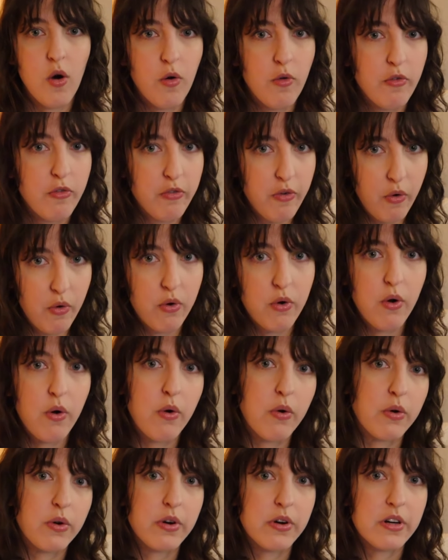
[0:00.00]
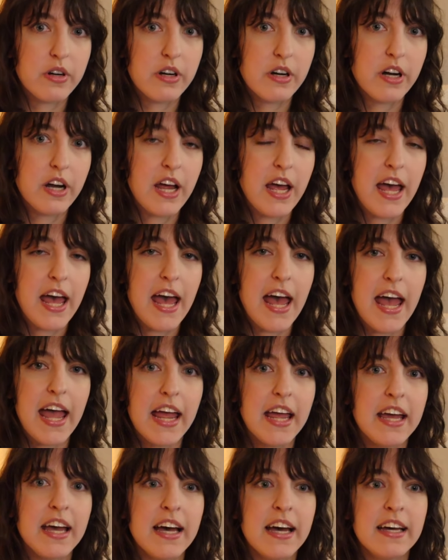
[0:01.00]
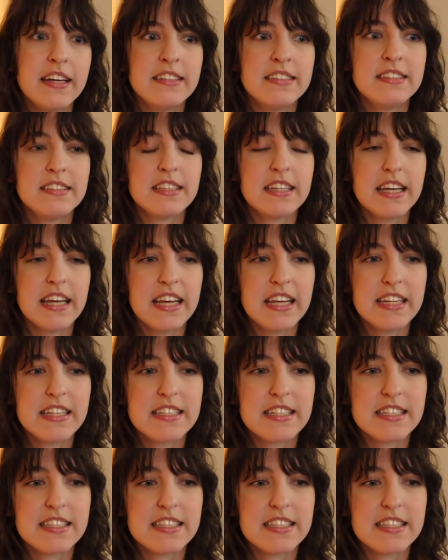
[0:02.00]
folk horror, and it